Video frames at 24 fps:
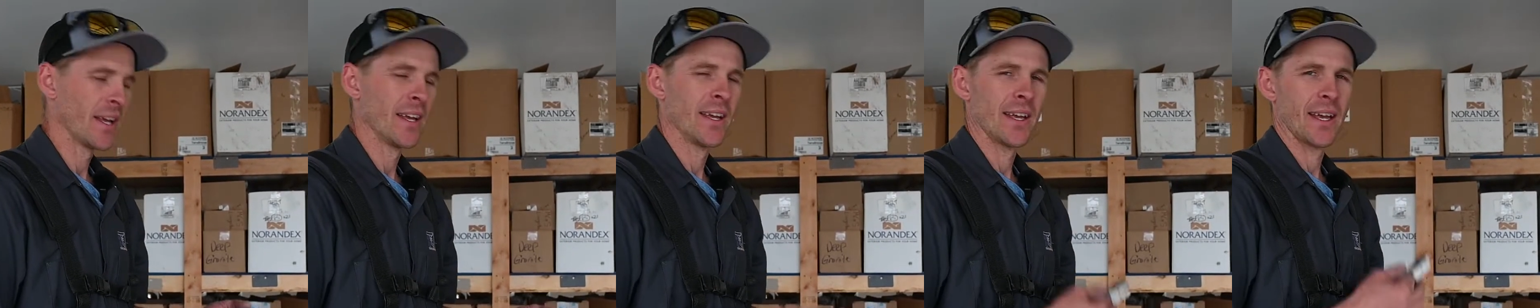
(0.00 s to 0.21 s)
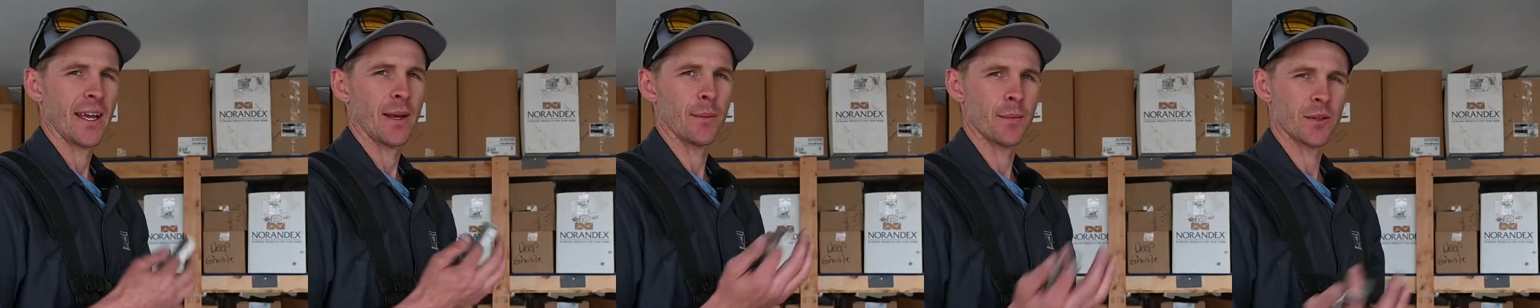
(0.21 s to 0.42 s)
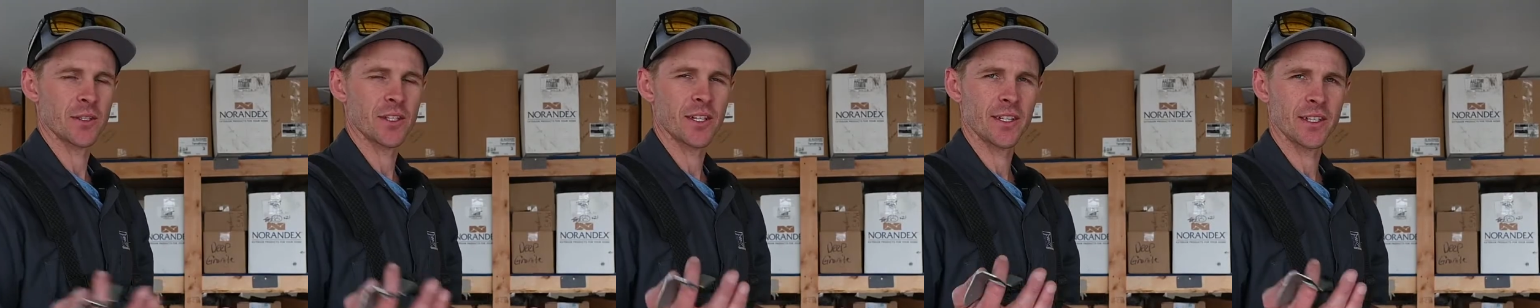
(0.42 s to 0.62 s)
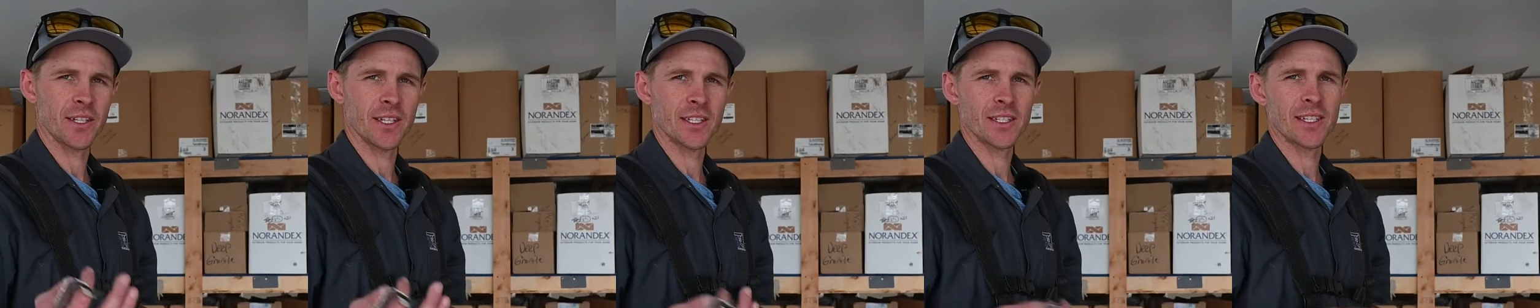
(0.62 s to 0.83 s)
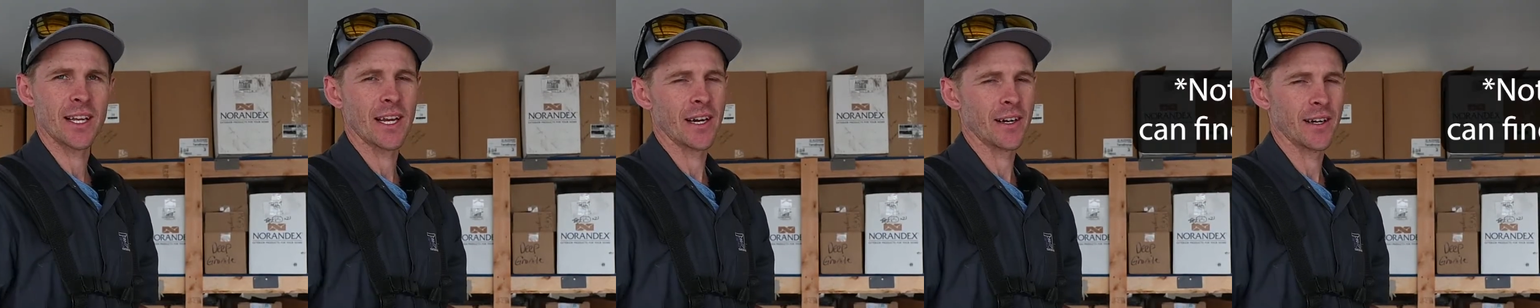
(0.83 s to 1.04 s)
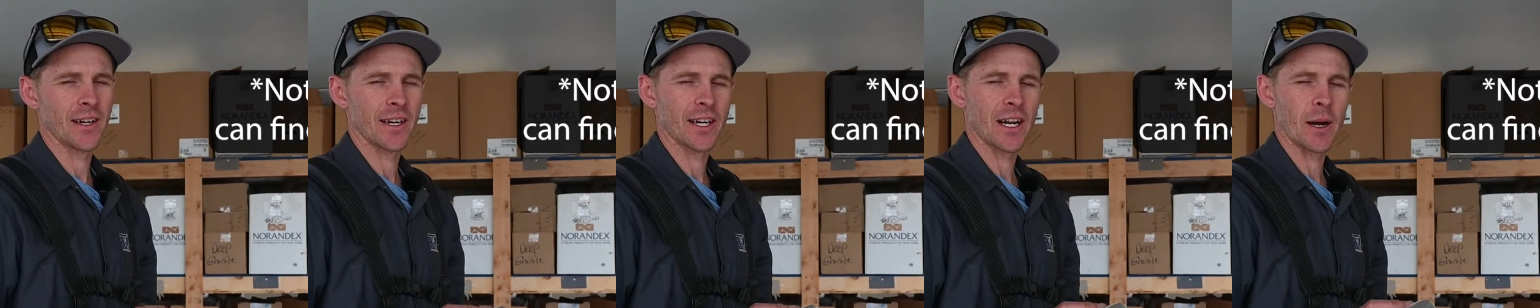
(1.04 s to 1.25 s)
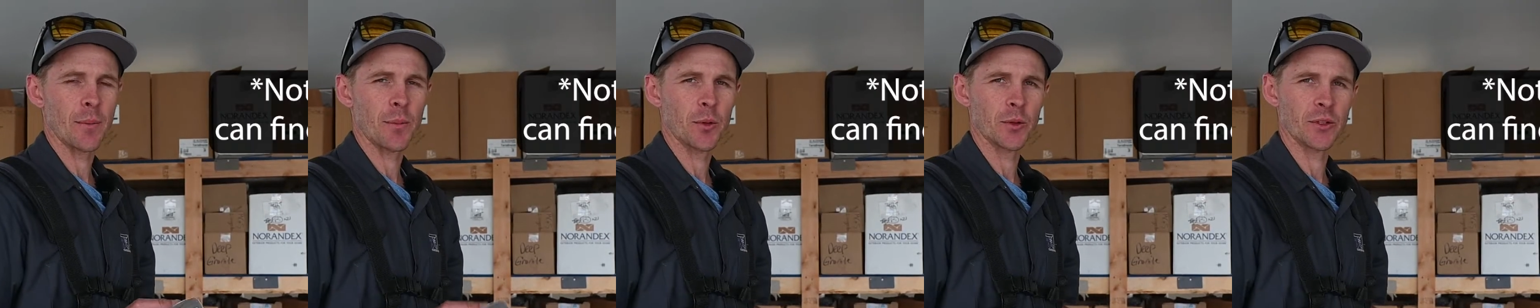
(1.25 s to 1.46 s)
Amazon does carry a
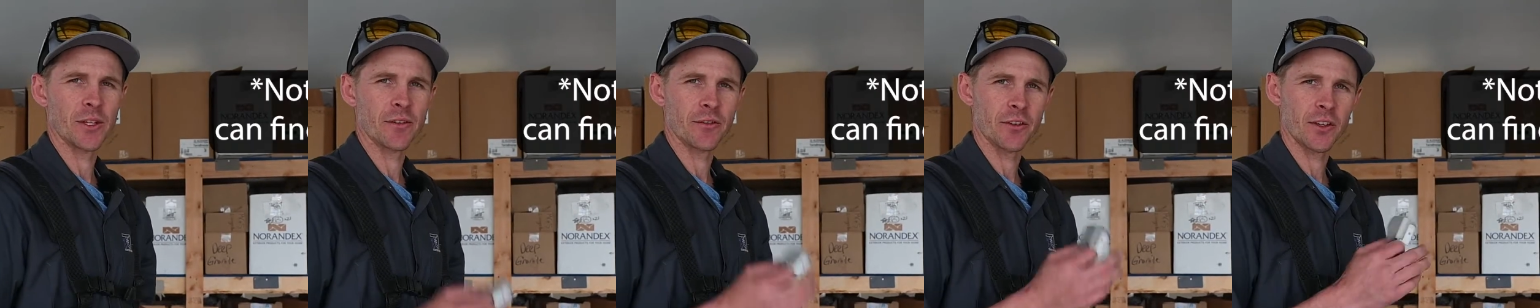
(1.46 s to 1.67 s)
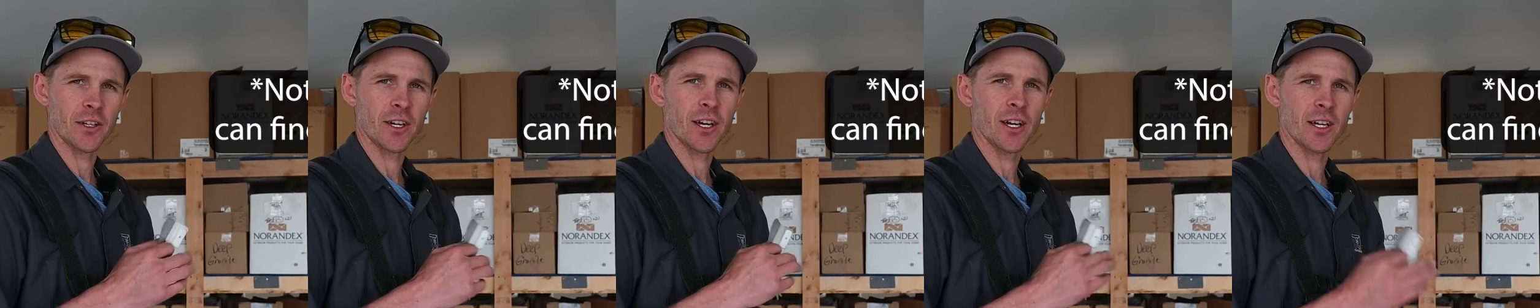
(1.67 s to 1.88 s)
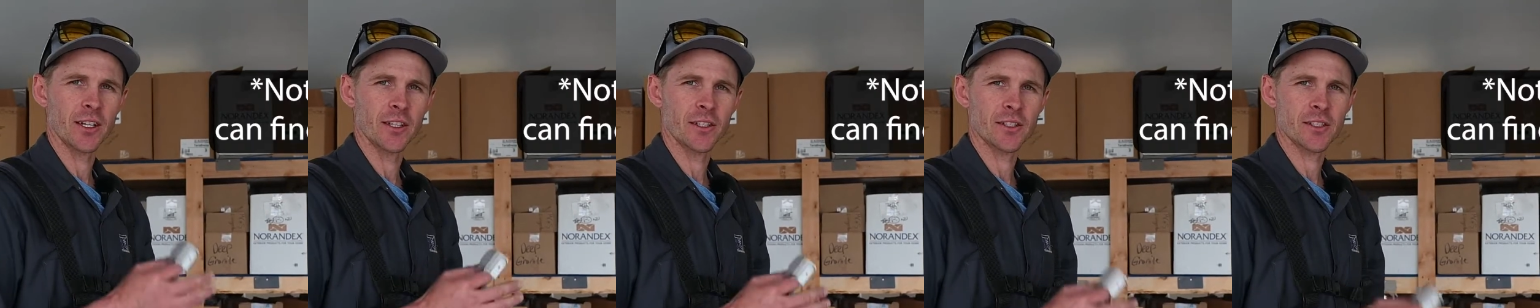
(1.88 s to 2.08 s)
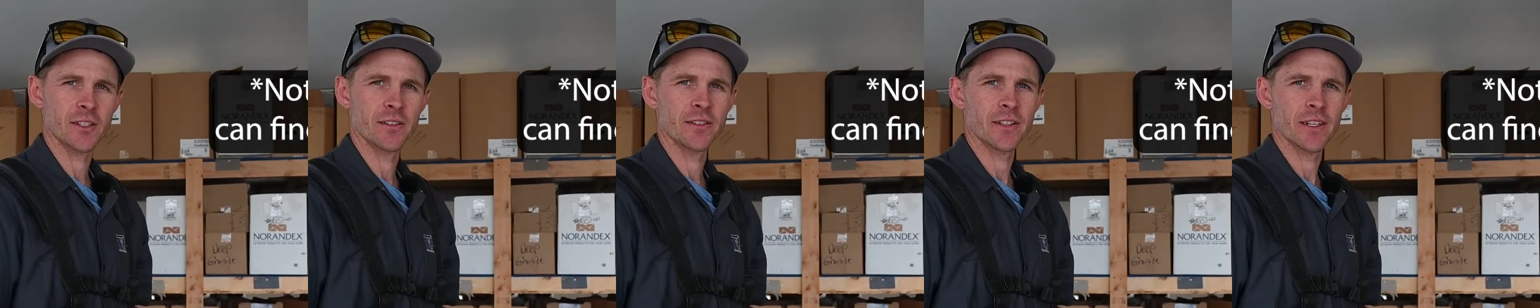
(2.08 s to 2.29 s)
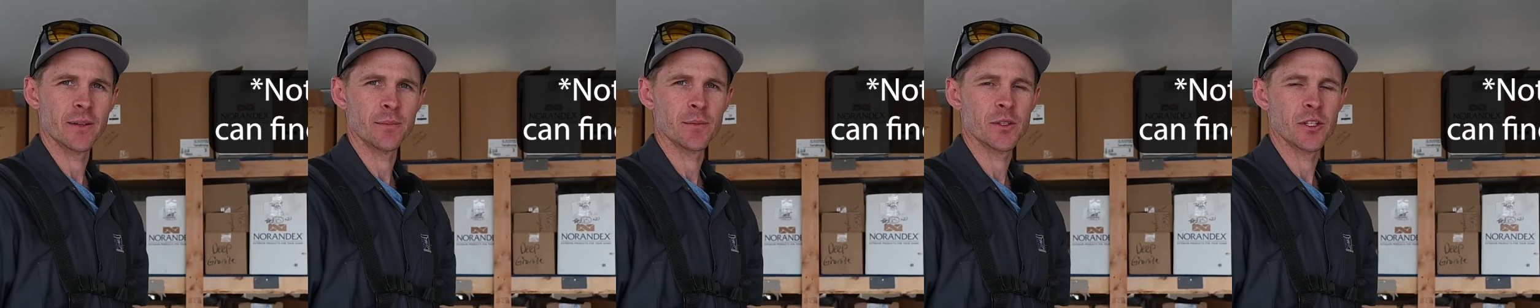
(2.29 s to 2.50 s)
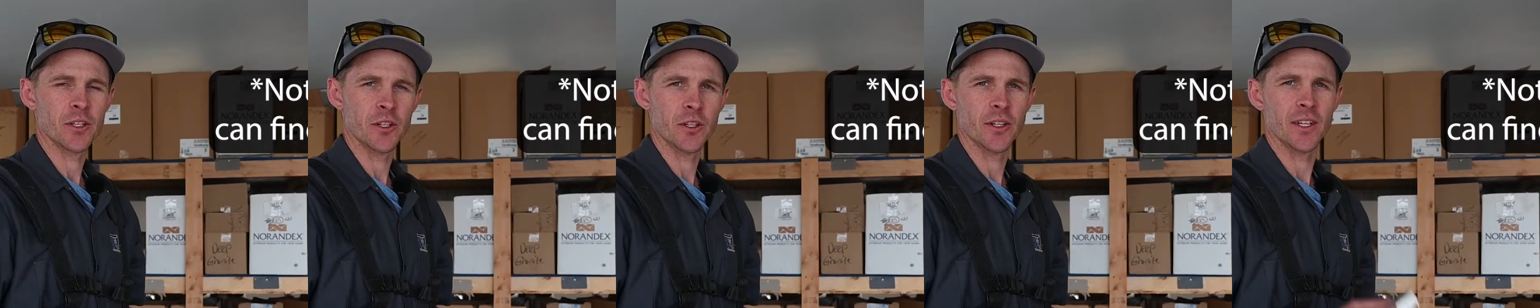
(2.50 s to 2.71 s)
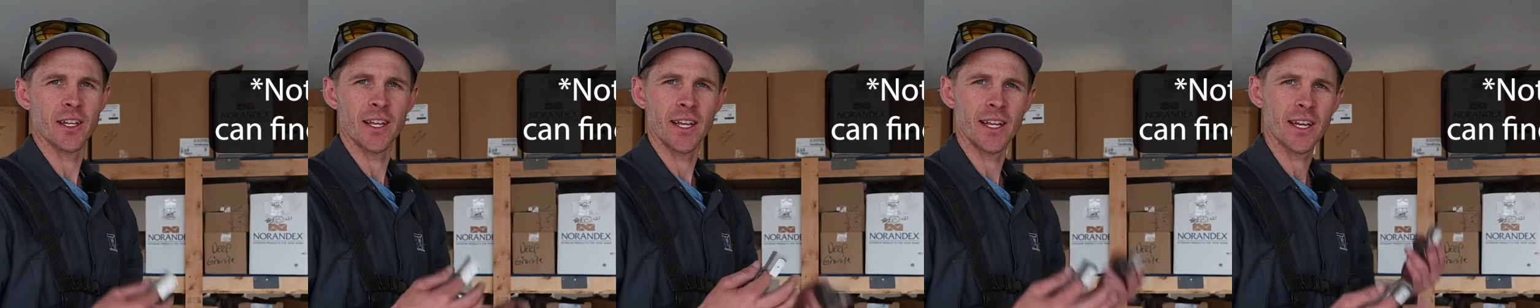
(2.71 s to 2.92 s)
couple different colors of them, so
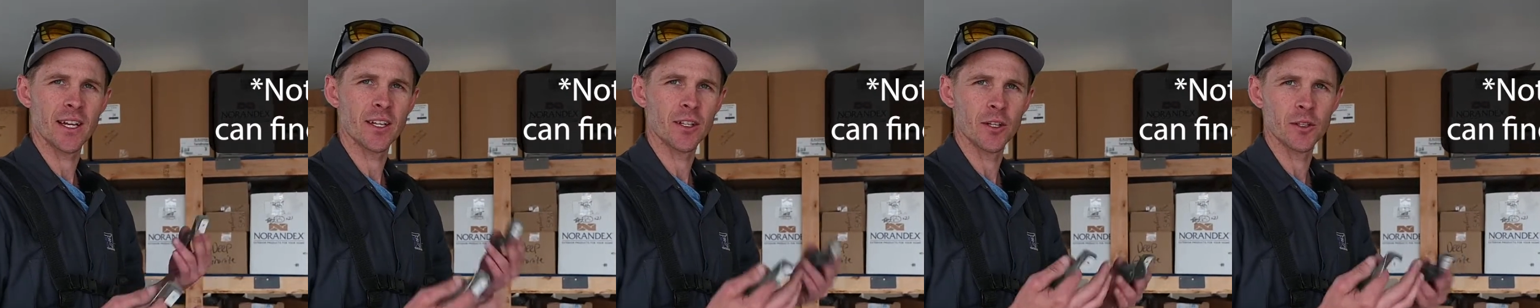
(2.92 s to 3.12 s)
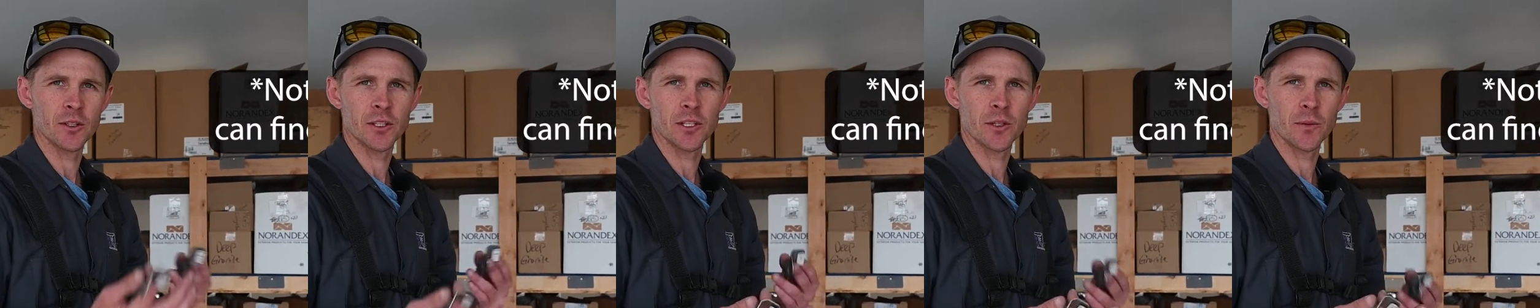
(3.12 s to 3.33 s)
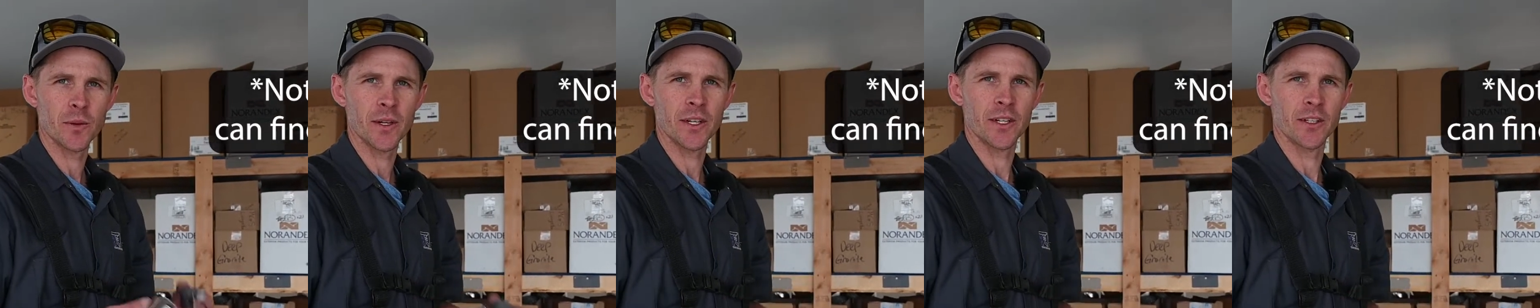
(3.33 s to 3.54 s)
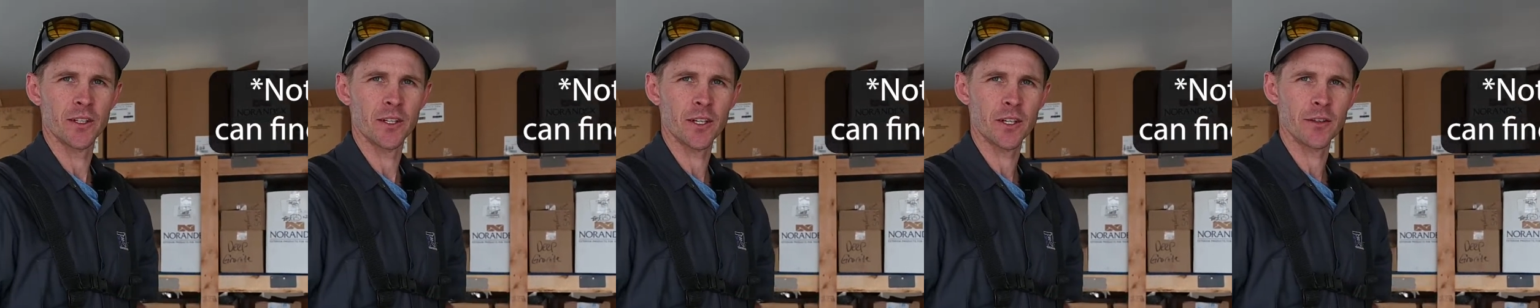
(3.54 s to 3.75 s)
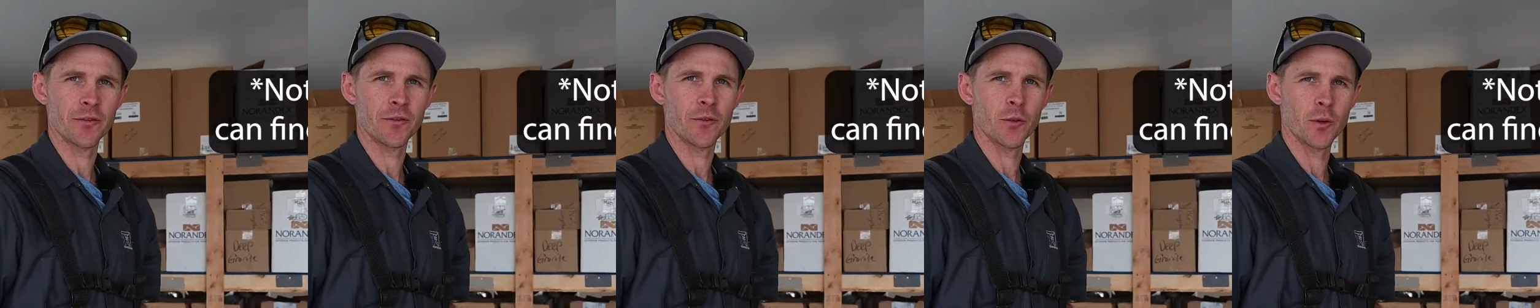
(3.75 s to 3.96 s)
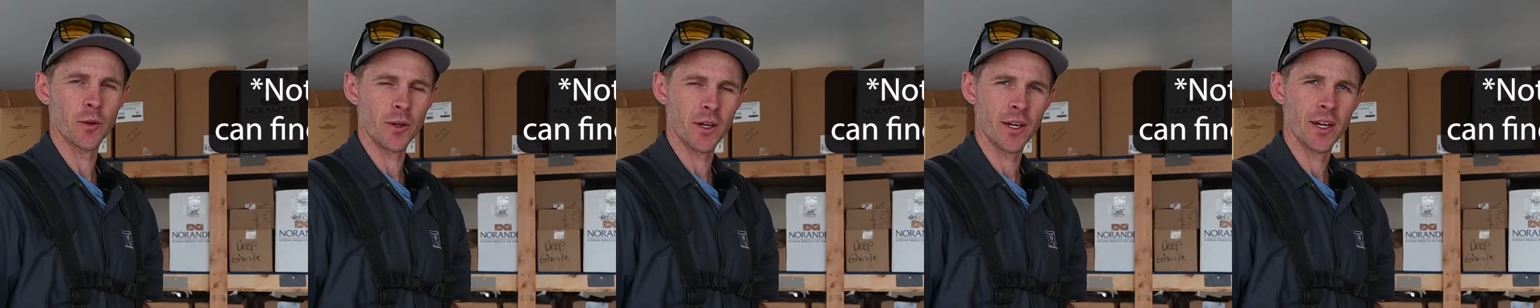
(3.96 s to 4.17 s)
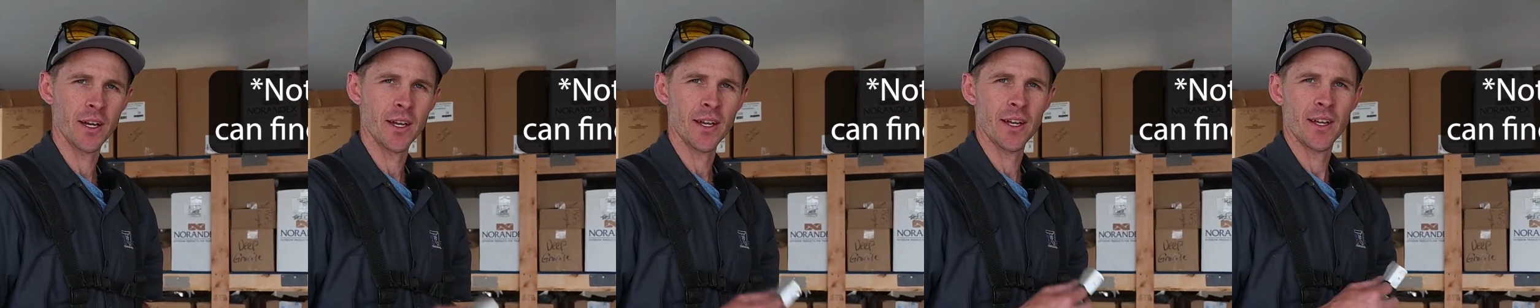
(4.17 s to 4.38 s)
you can get close to what you're looking
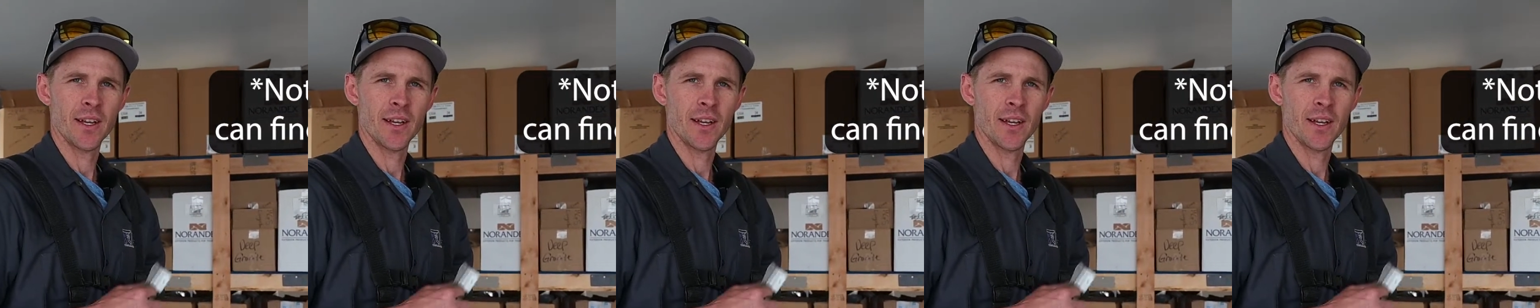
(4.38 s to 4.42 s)
for.